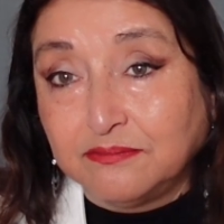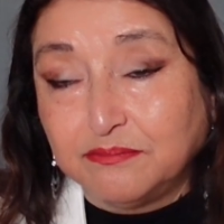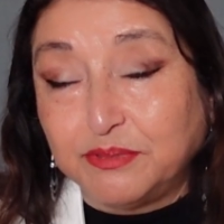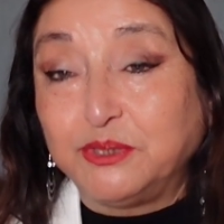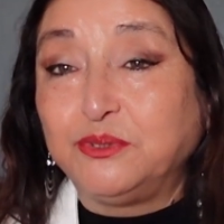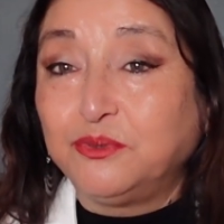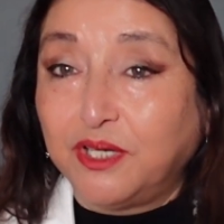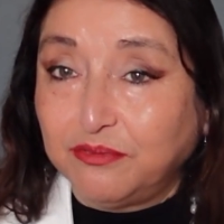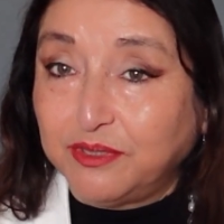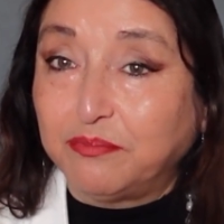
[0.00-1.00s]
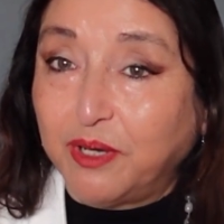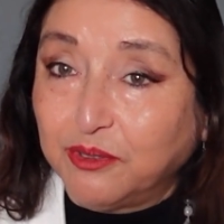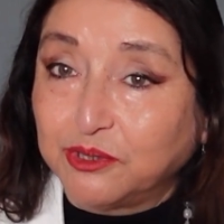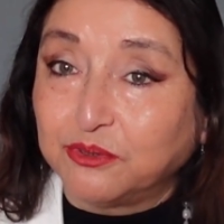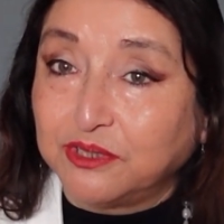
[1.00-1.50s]
But you do have the
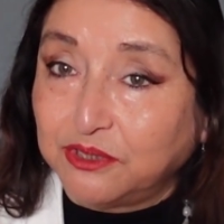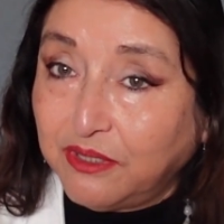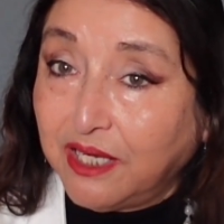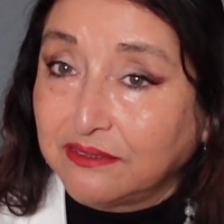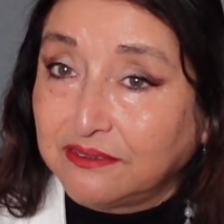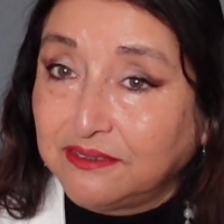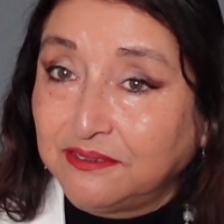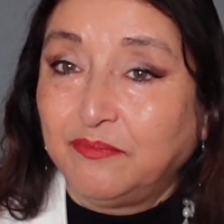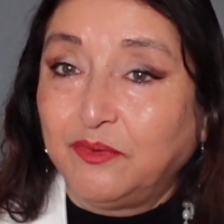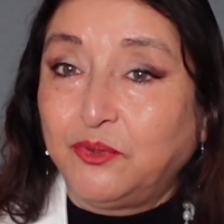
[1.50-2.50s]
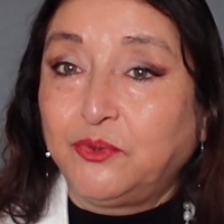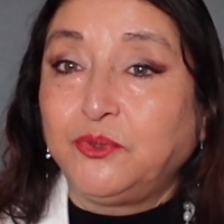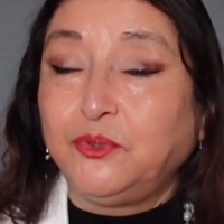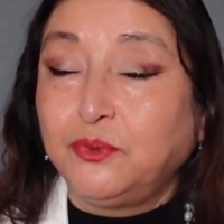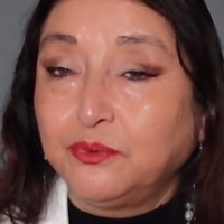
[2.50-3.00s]
power to attract
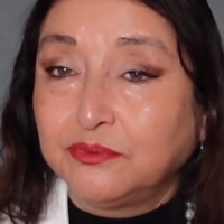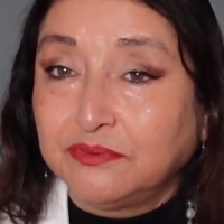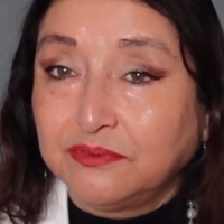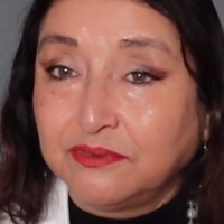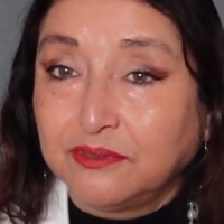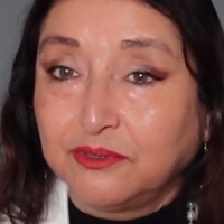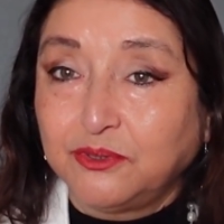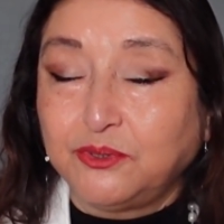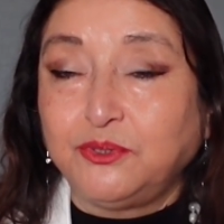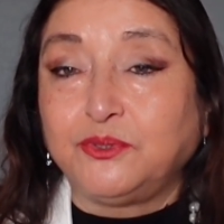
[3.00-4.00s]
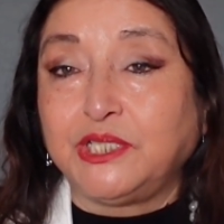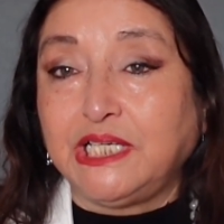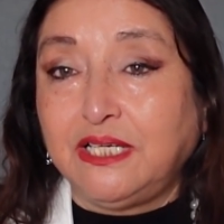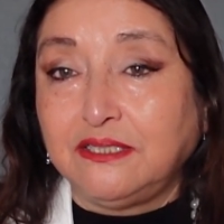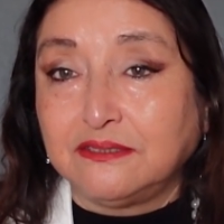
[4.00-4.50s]
through you, through your
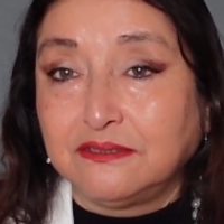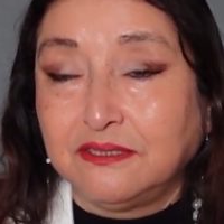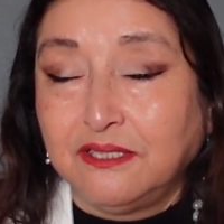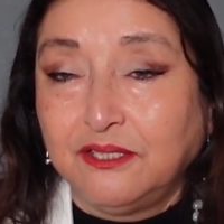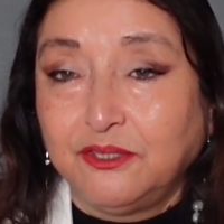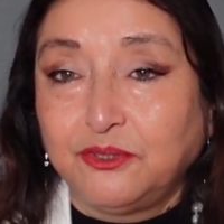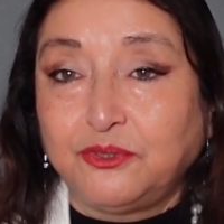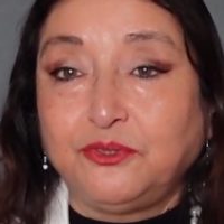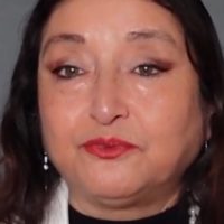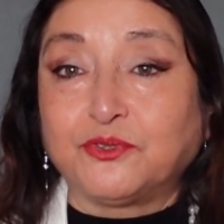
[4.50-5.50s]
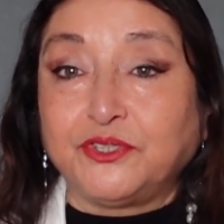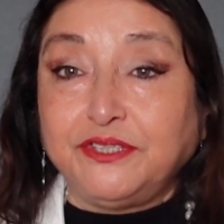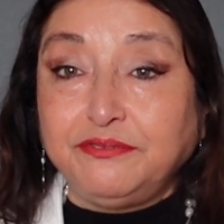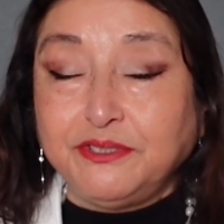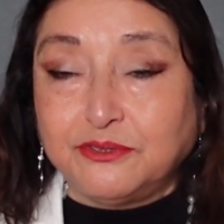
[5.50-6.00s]
healing, through you
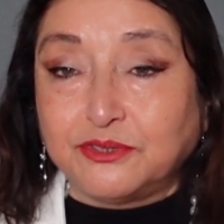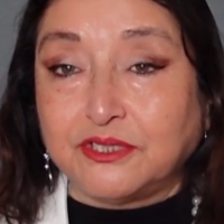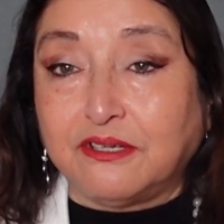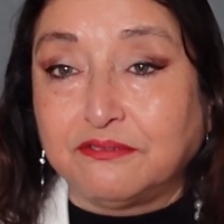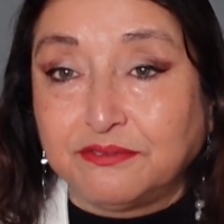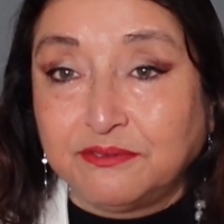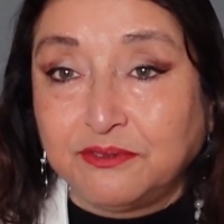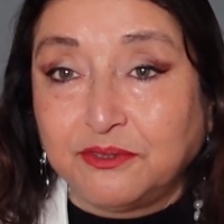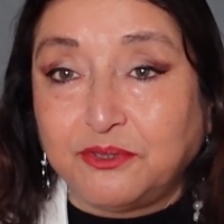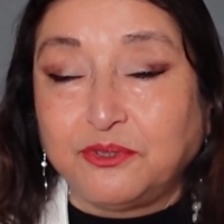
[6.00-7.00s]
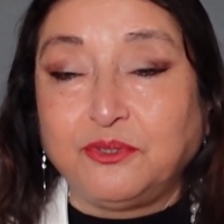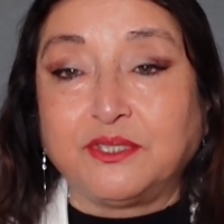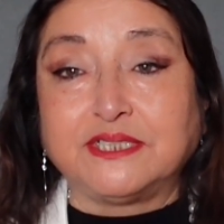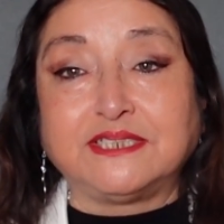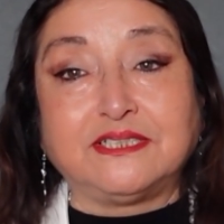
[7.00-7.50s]
forgiving yourself, through you
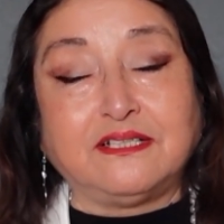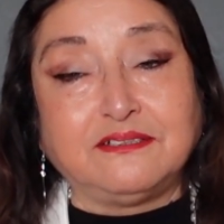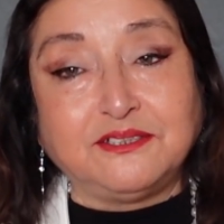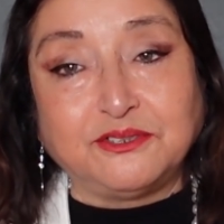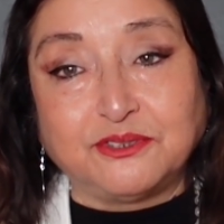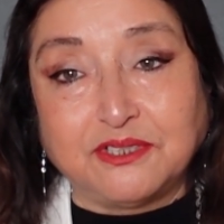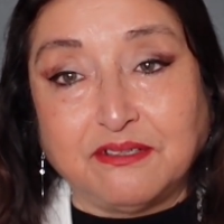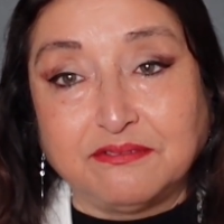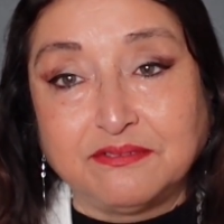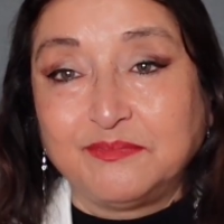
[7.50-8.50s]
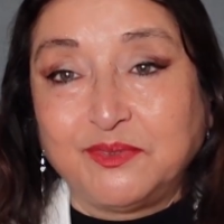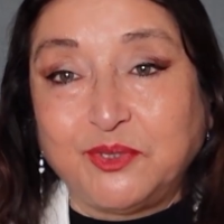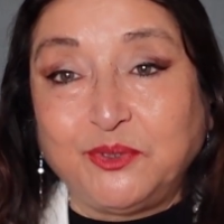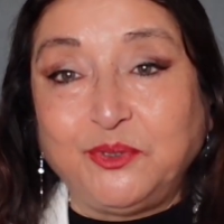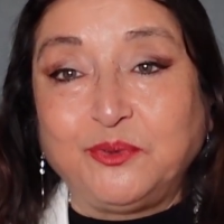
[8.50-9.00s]
understanding yourself,
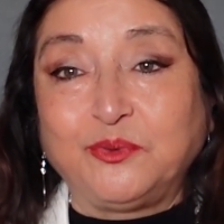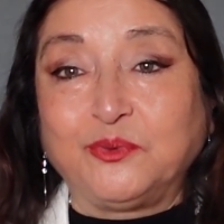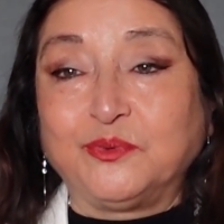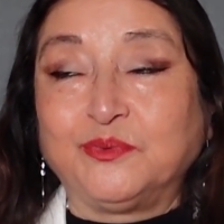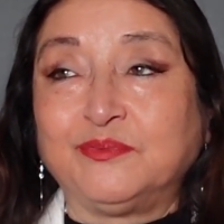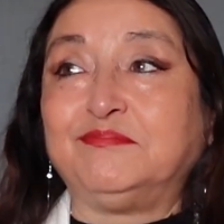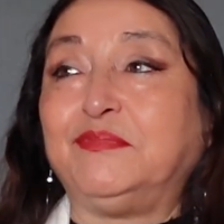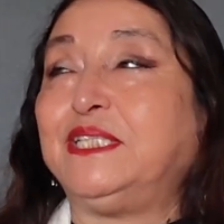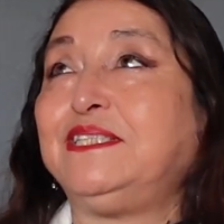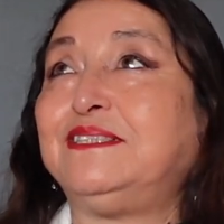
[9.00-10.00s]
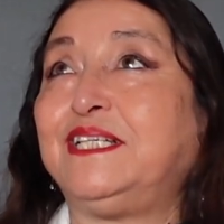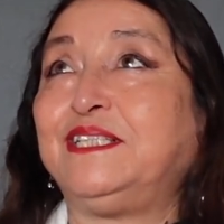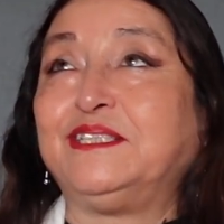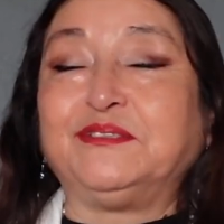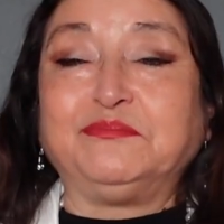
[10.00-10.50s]
through you
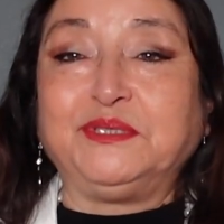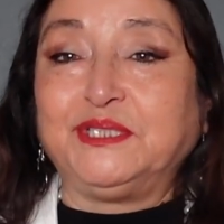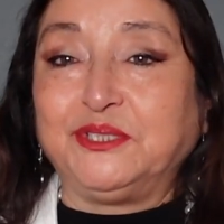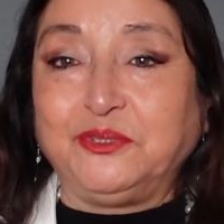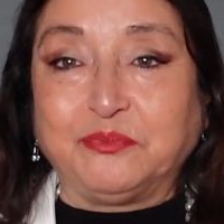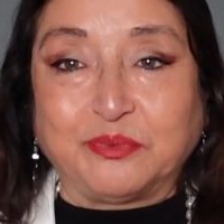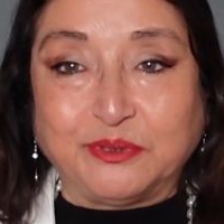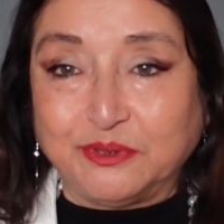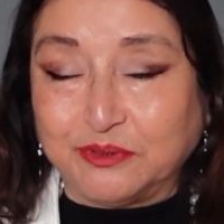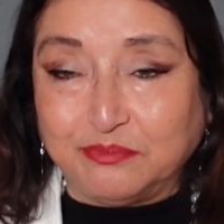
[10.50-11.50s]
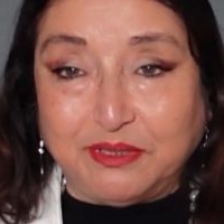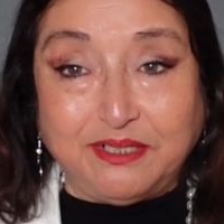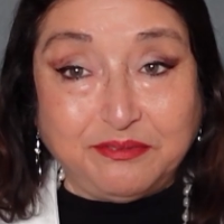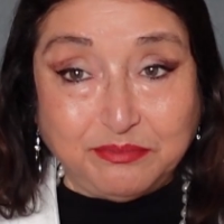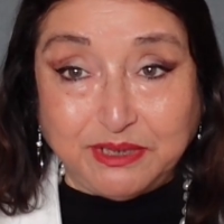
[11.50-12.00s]
meditating and being a new person.
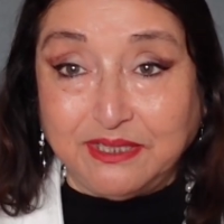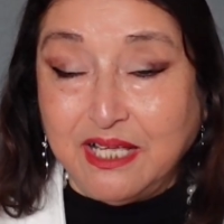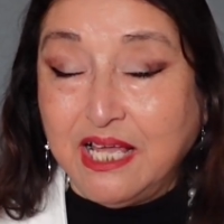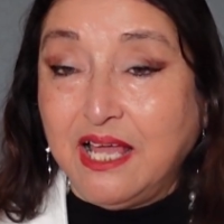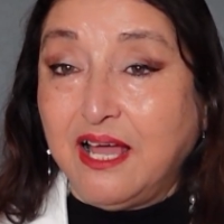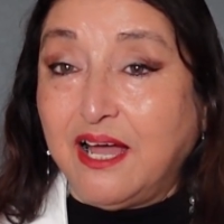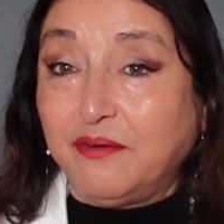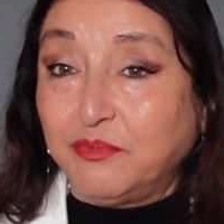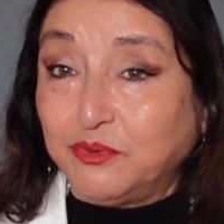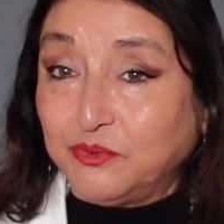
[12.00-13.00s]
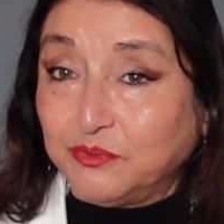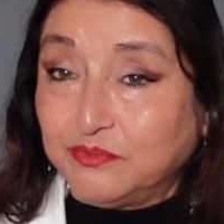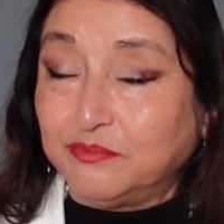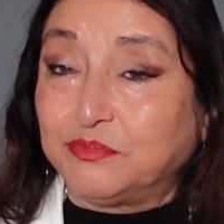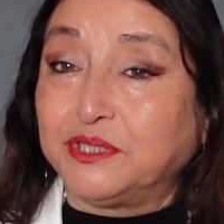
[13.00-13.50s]
Believe me, I'm going
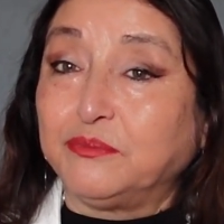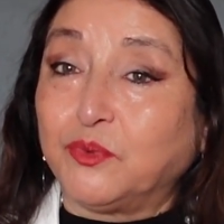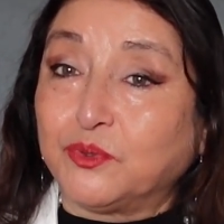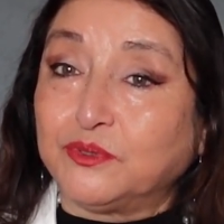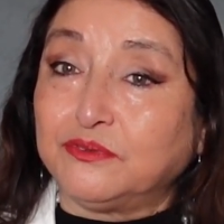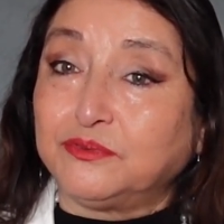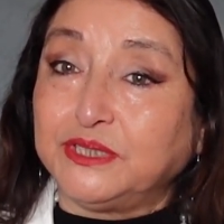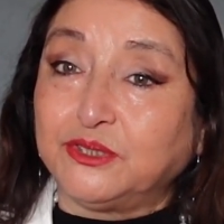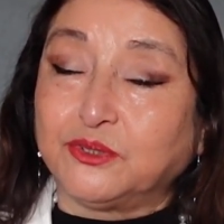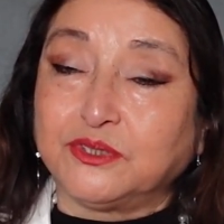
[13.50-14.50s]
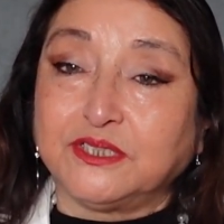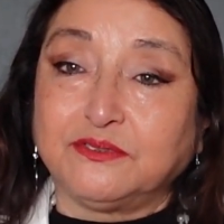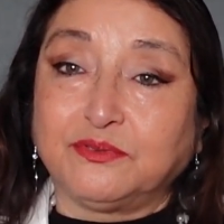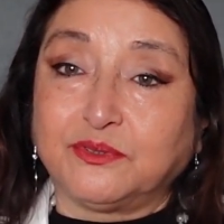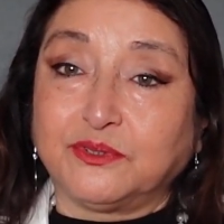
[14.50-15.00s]
to bring more resources
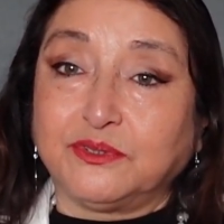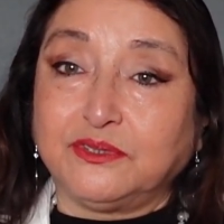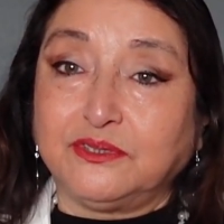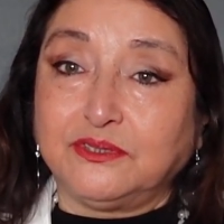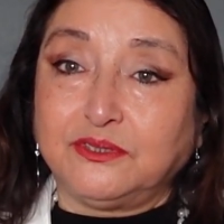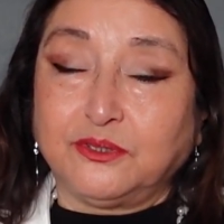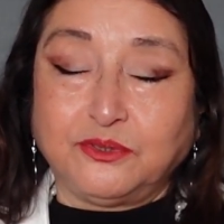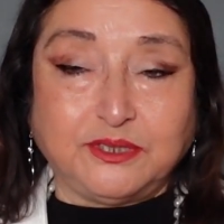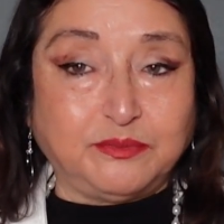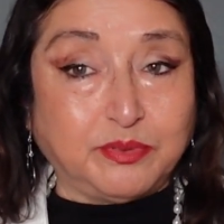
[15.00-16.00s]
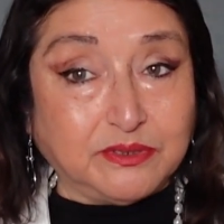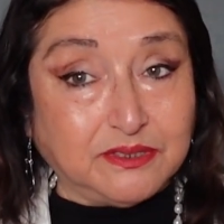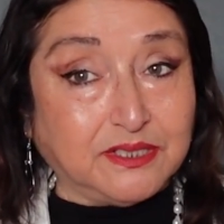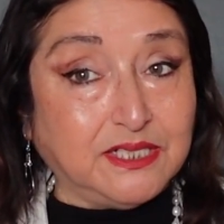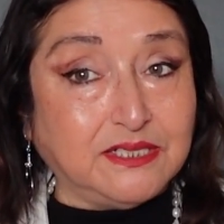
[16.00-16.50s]
for Joe
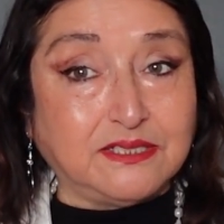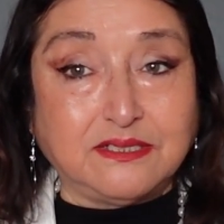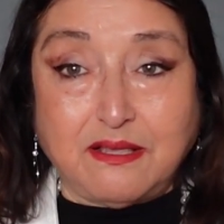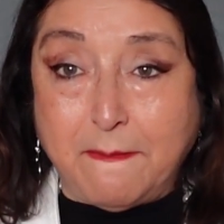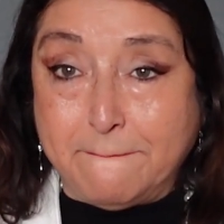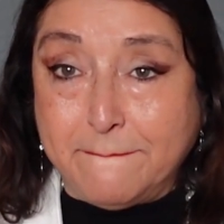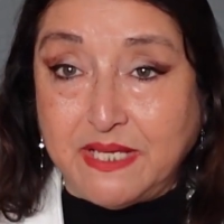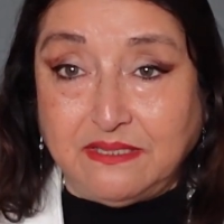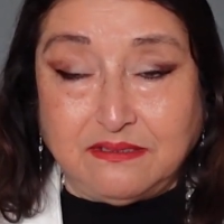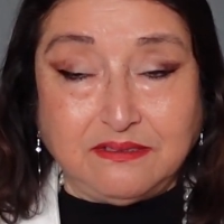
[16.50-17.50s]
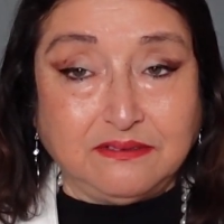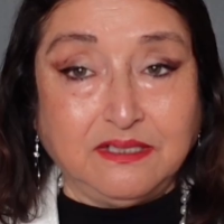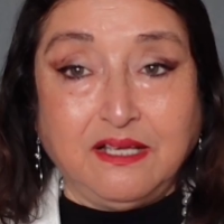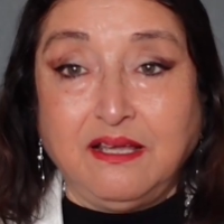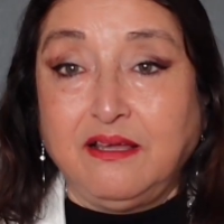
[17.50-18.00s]
Dispersa. He's amazing
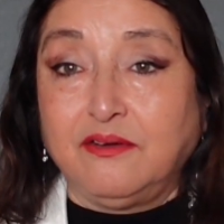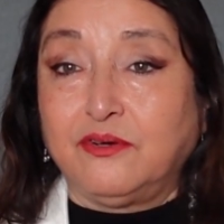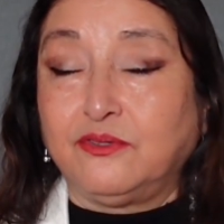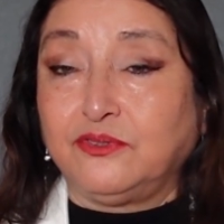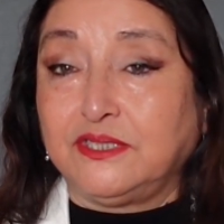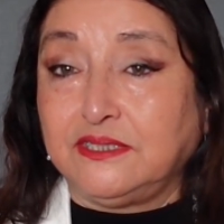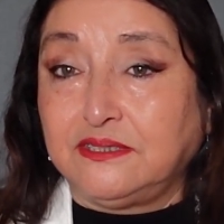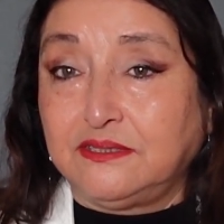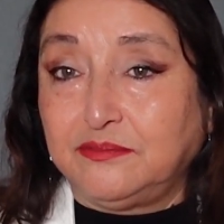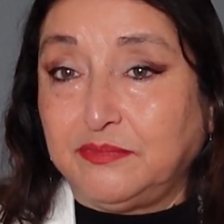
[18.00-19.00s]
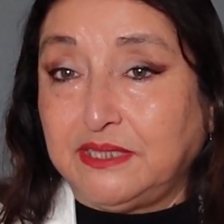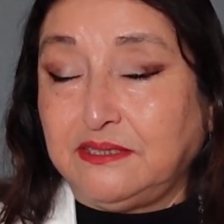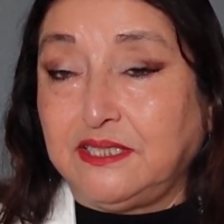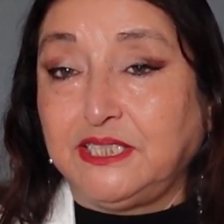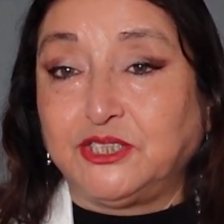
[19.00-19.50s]
on his
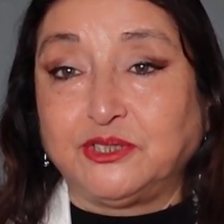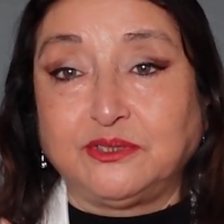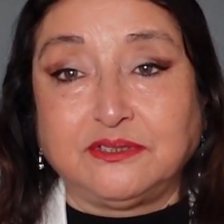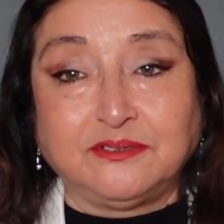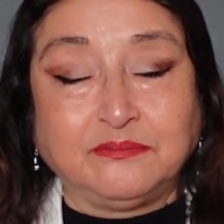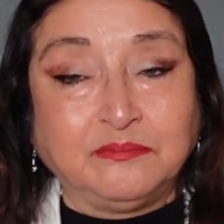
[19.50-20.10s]
meditations.